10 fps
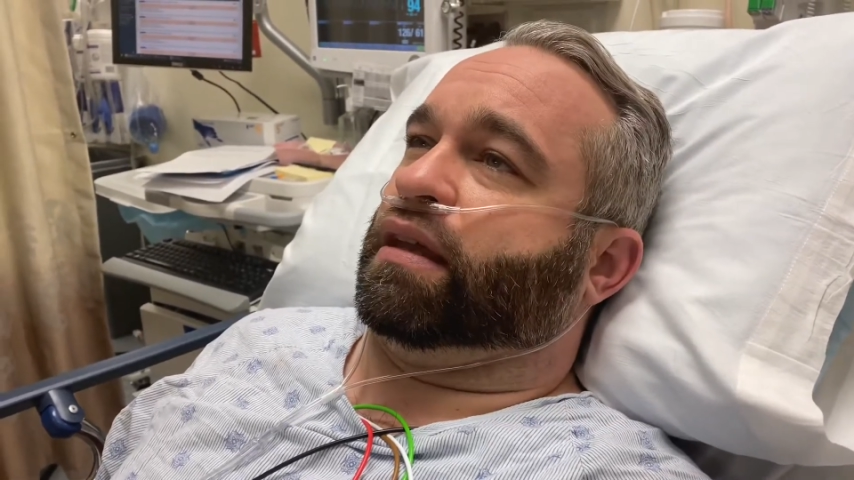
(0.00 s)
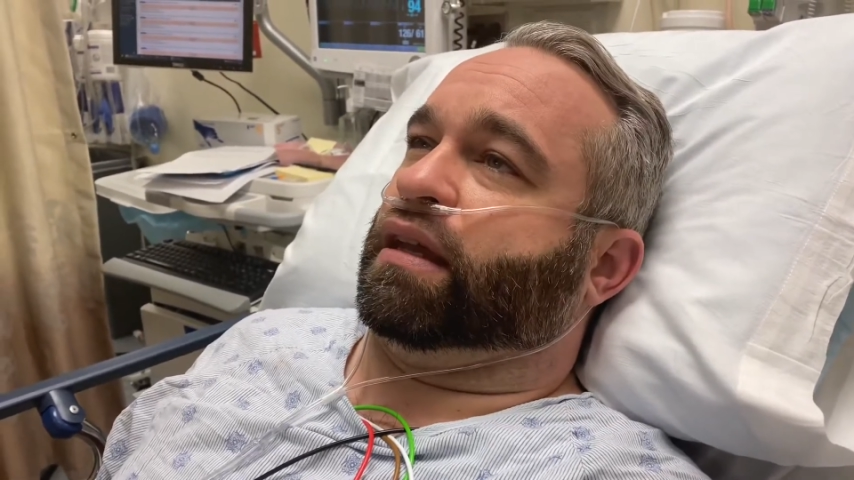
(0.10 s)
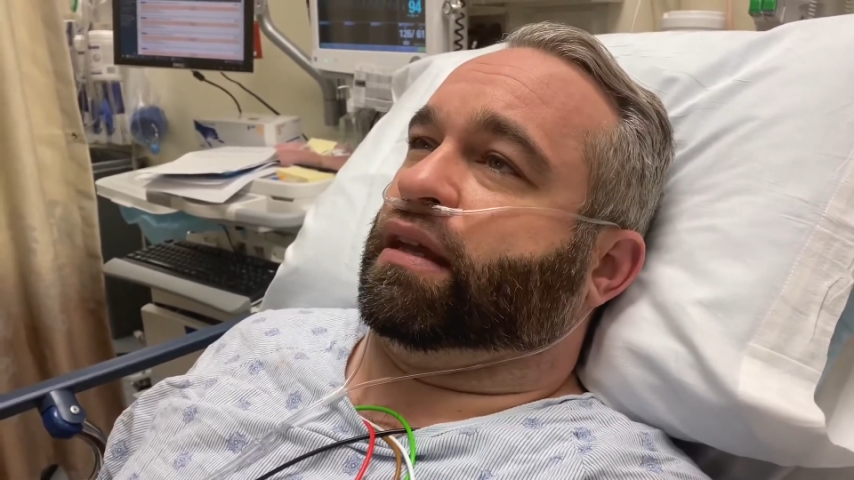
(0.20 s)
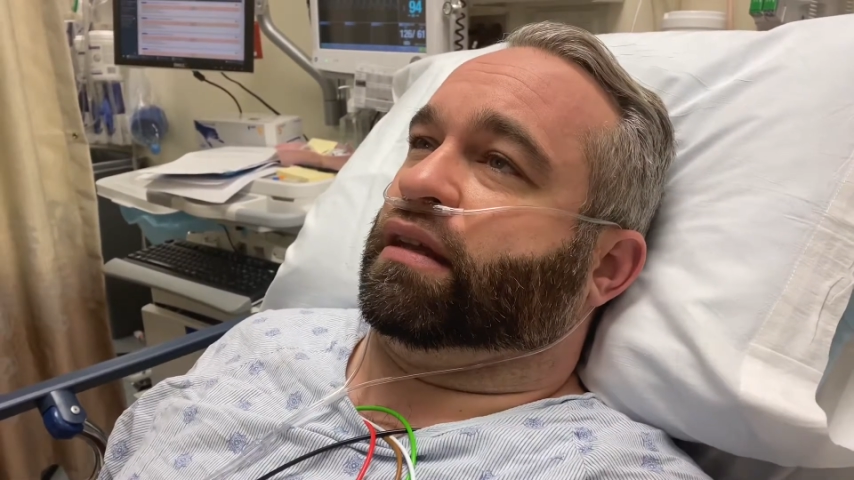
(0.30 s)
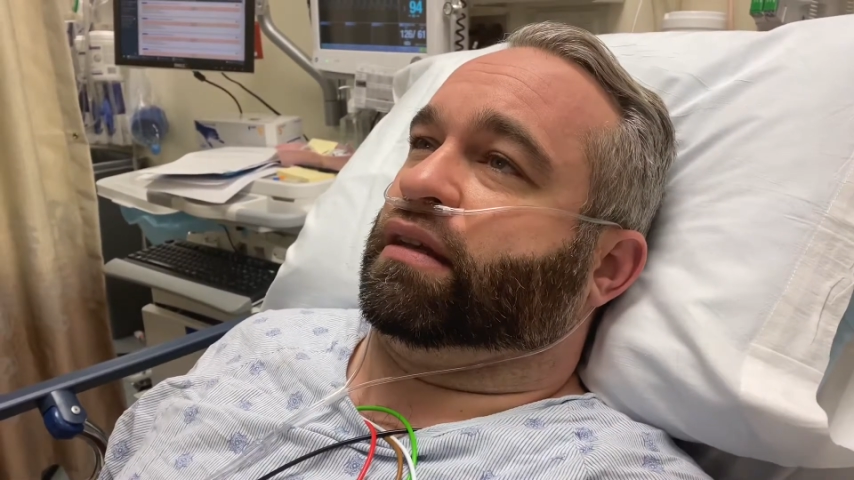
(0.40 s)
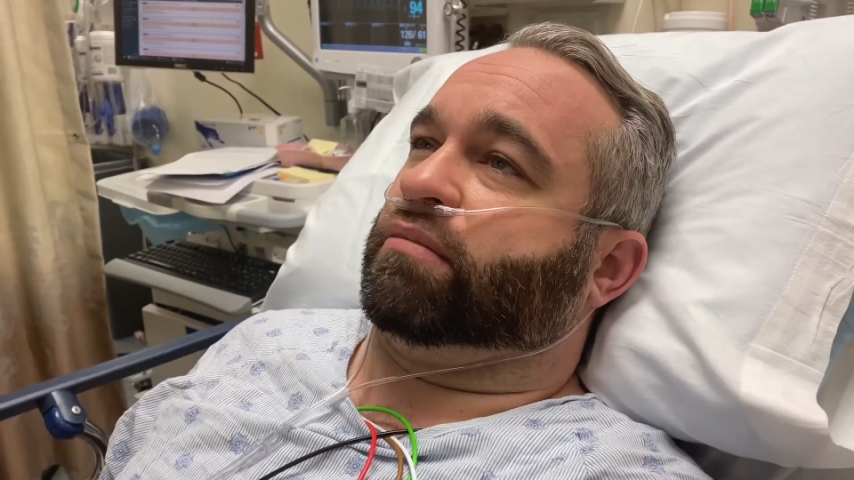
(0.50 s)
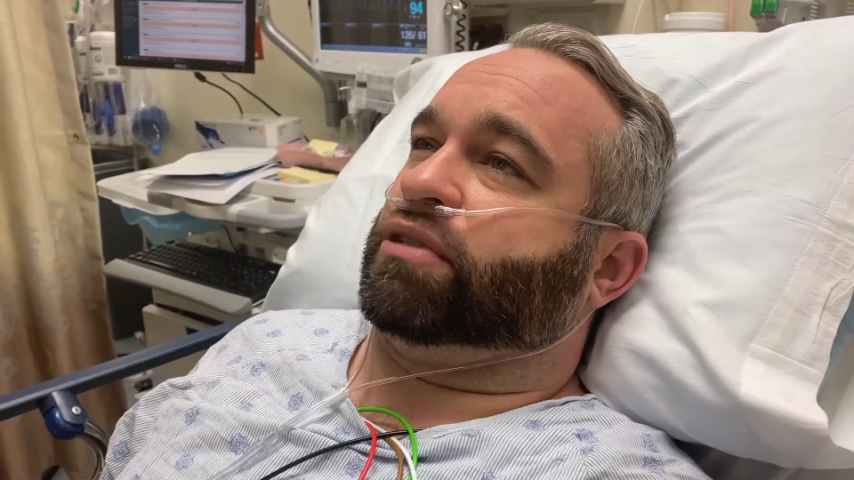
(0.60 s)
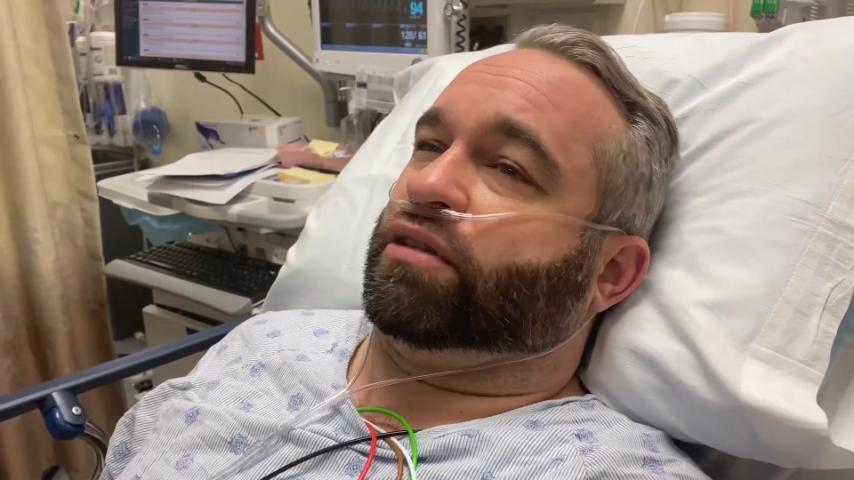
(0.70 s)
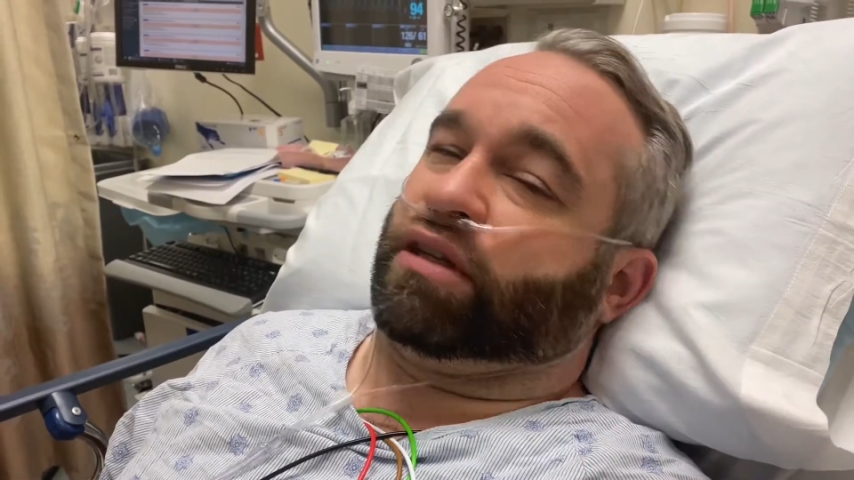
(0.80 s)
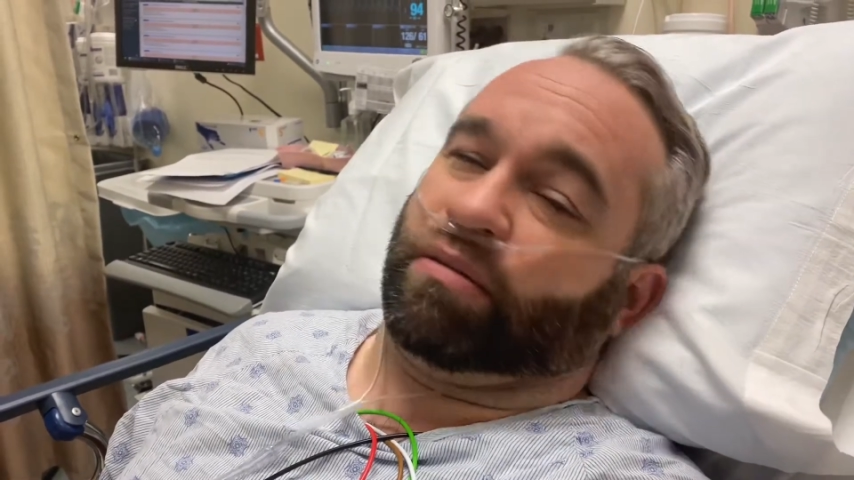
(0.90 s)
And I'm
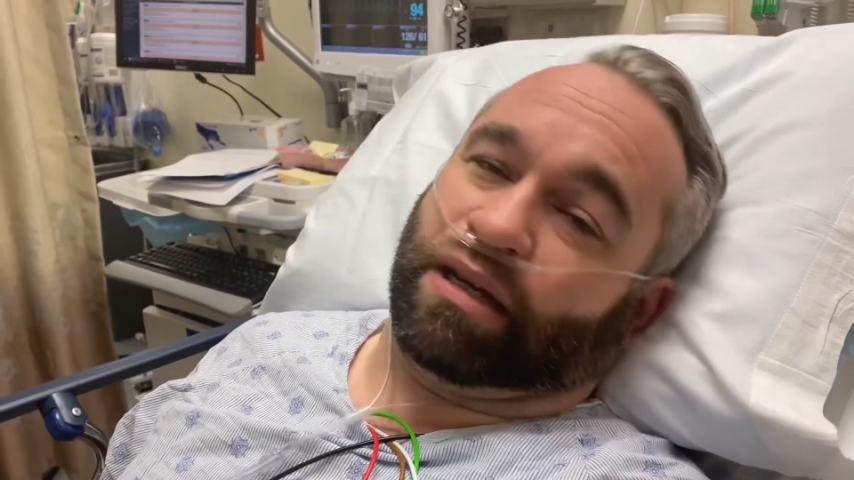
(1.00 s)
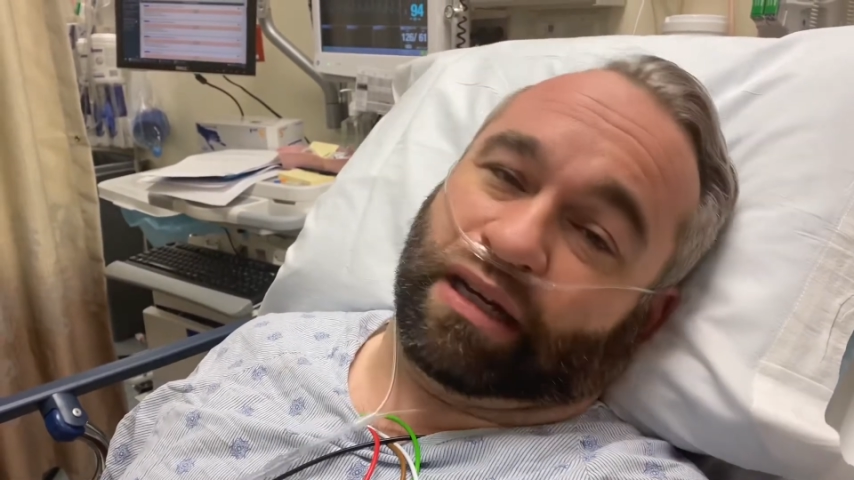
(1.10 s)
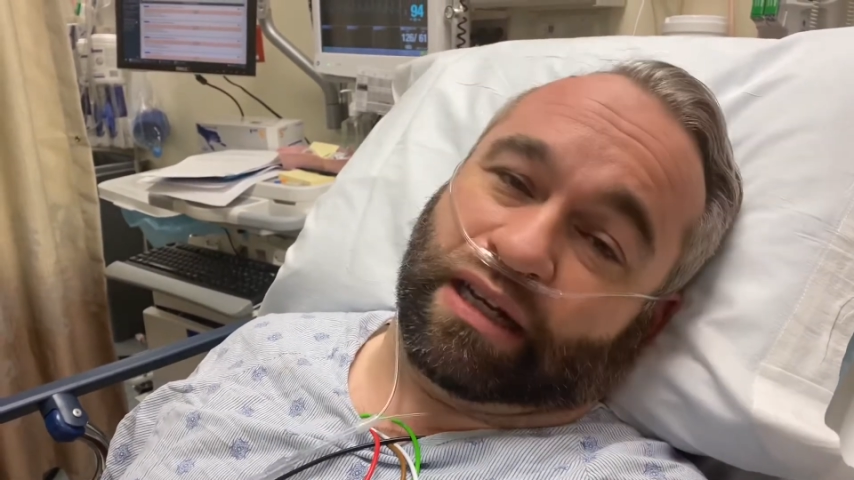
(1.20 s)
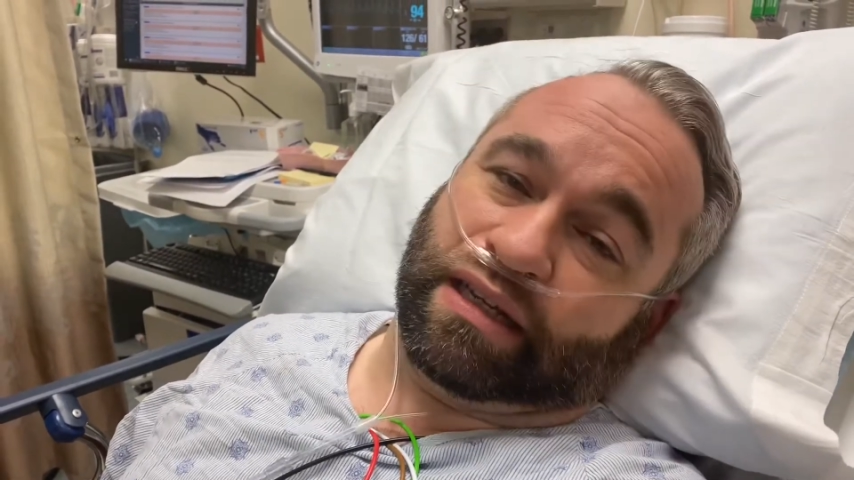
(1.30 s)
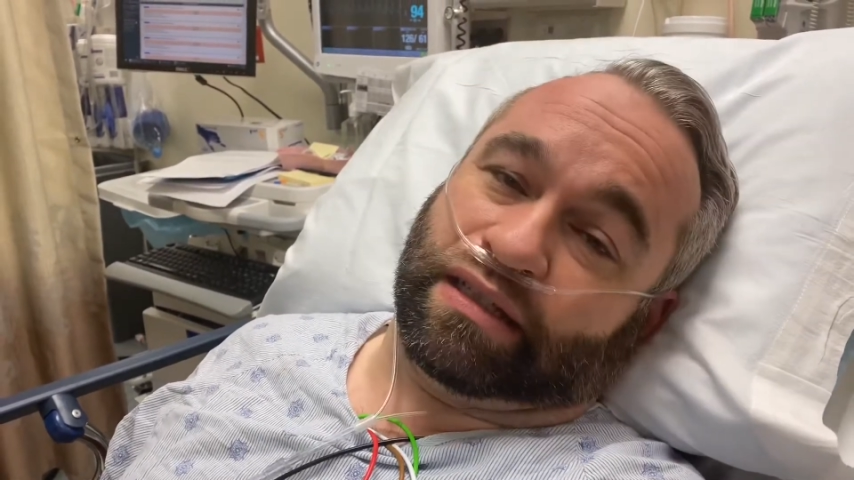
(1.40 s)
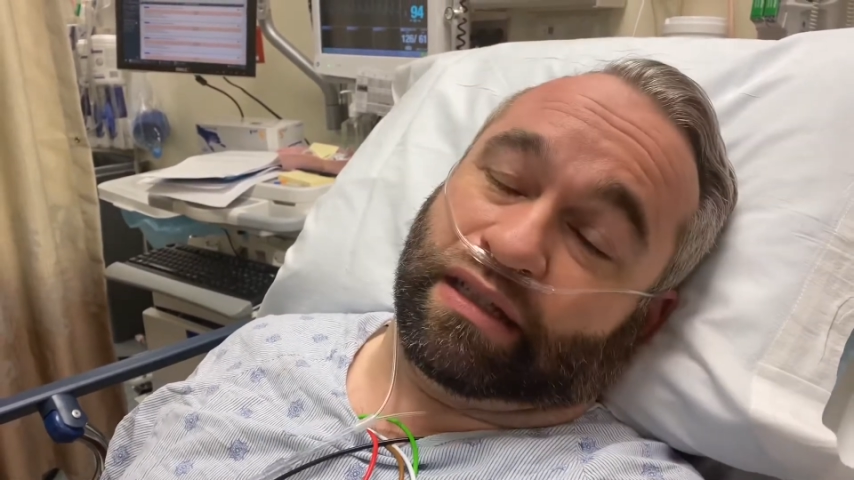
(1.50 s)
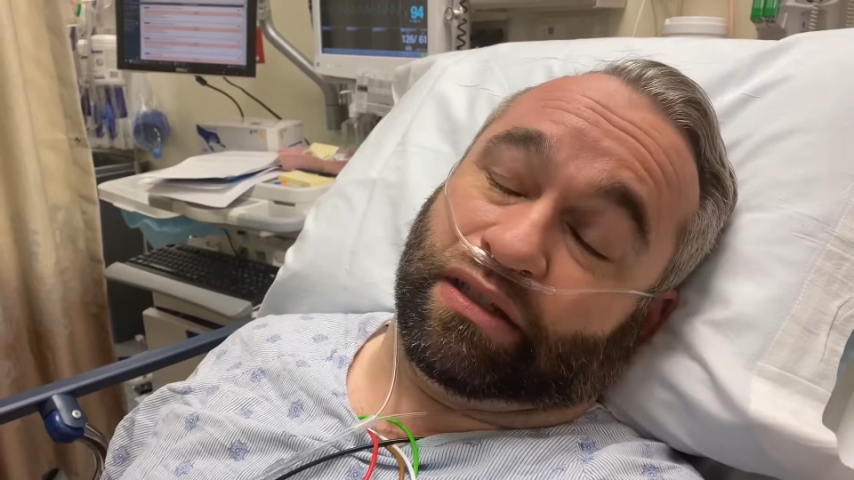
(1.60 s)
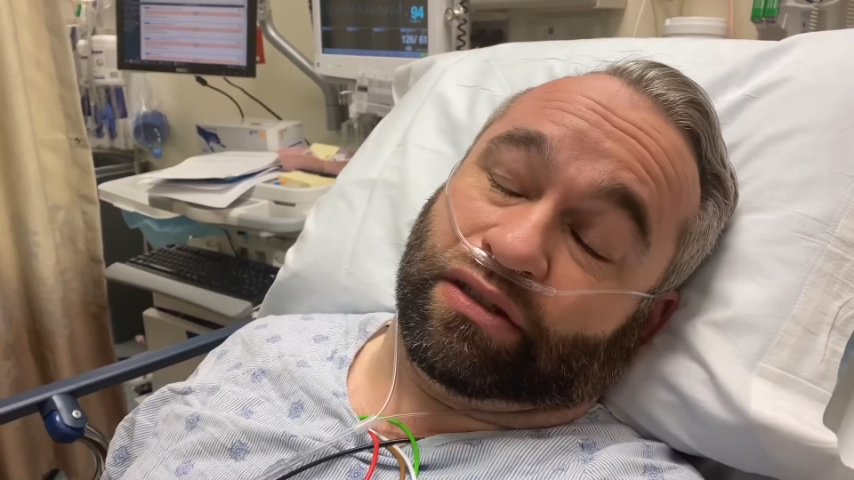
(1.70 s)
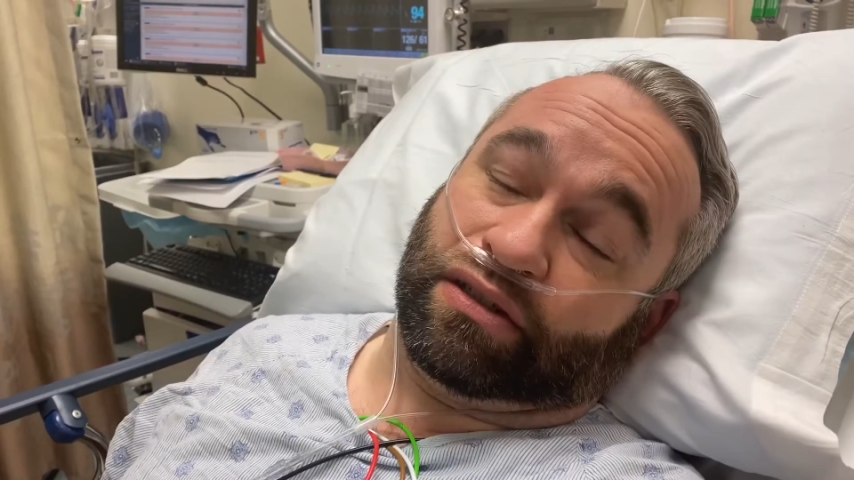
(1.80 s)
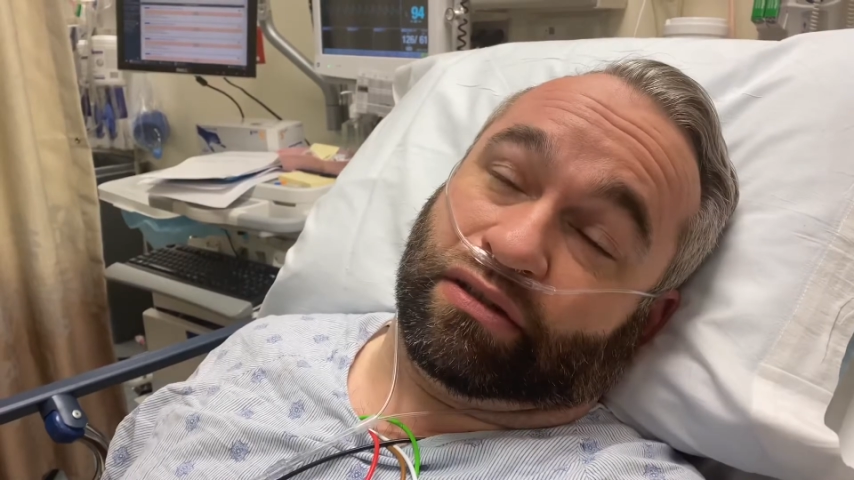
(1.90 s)
still coming out of
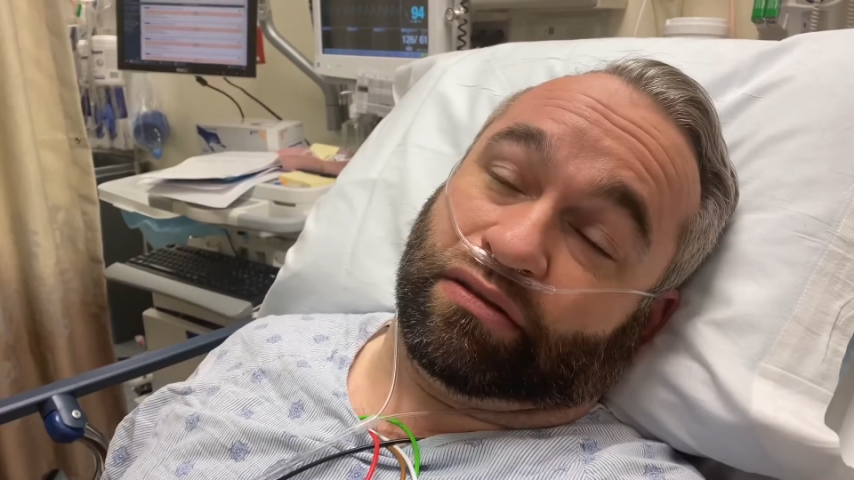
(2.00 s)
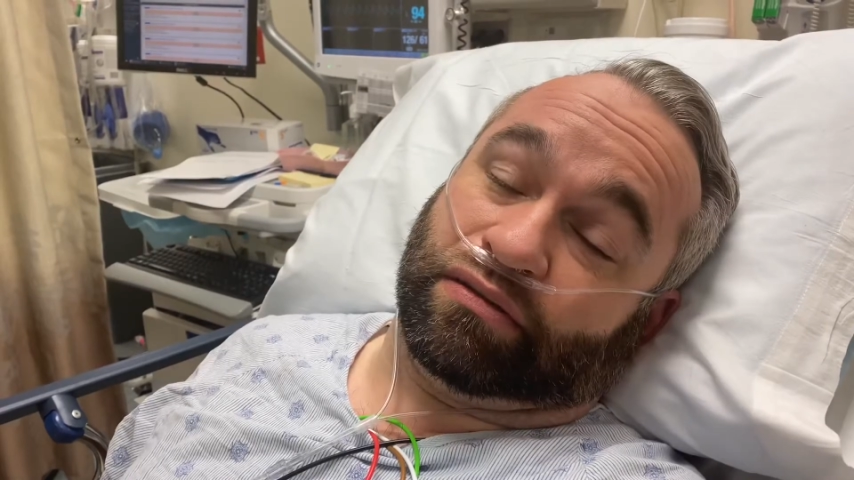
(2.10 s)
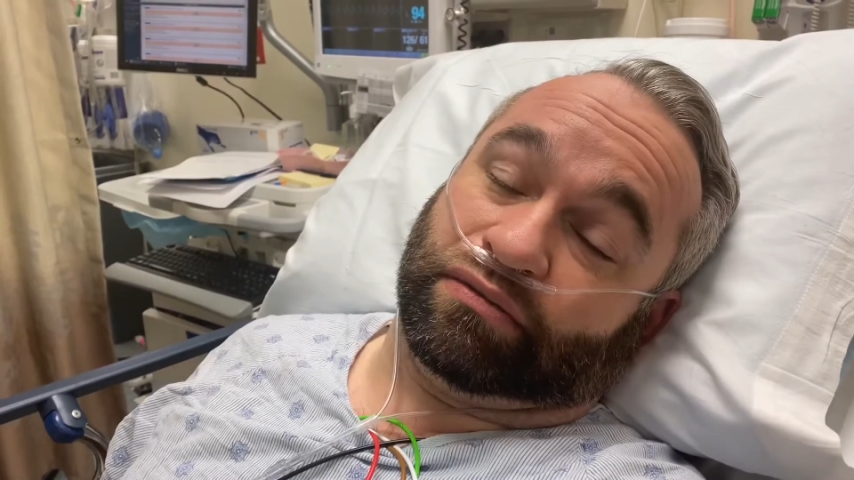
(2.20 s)
anesthesia, so